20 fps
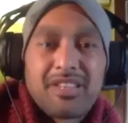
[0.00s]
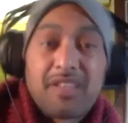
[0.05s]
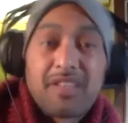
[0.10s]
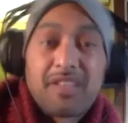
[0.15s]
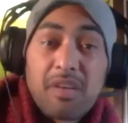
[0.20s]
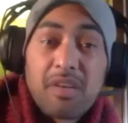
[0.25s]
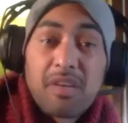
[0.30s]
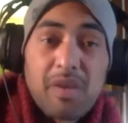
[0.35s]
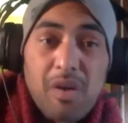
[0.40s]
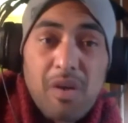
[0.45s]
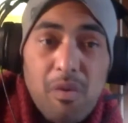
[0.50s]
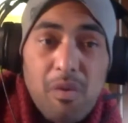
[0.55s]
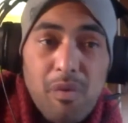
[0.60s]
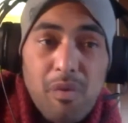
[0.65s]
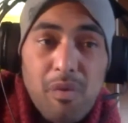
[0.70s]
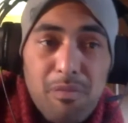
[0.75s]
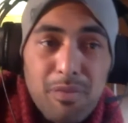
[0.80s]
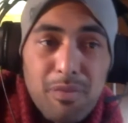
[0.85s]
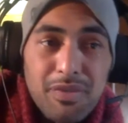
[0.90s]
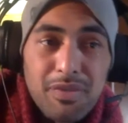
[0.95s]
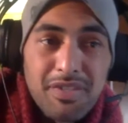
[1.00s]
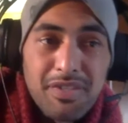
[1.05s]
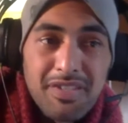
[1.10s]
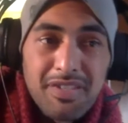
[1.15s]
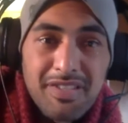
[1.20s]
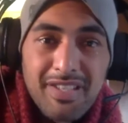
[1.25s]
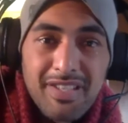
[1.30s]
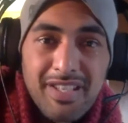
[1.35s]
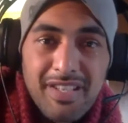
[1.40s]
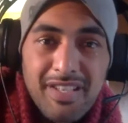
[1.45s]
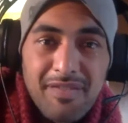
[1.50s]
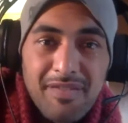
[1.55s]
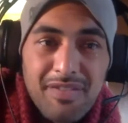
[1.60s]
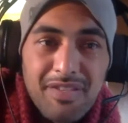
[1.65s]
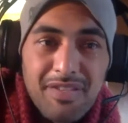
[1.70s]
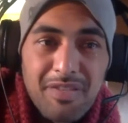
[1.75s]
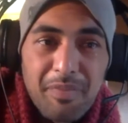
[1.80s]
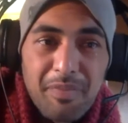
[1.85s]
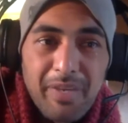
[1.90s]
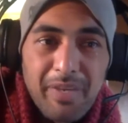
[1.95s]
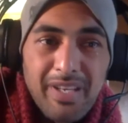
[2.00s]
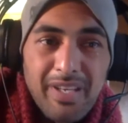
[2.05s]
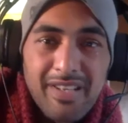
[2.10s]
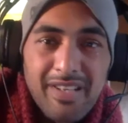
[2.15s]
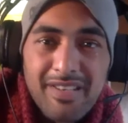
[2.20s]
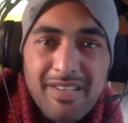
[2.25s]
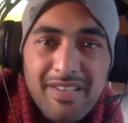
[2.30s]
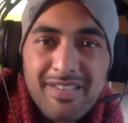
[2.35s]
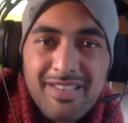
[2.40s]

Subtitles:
I think we got one more sister left to speak.